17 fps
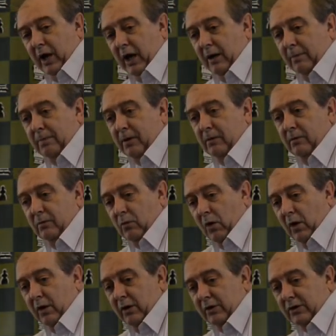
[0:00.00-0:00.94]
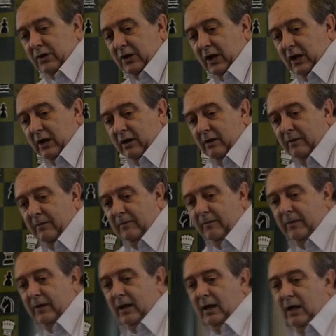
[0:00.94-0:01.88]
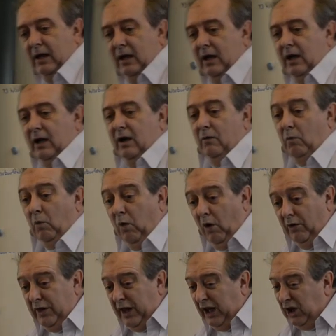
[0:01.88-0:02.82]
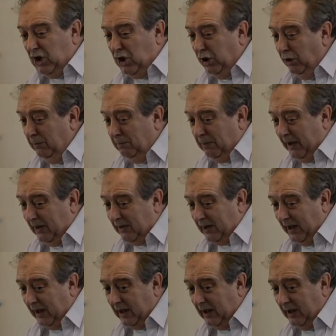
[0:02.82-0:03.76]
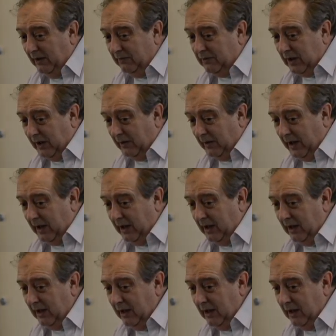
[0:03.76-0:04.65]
up, 1 or 2, what they could be thinking of doing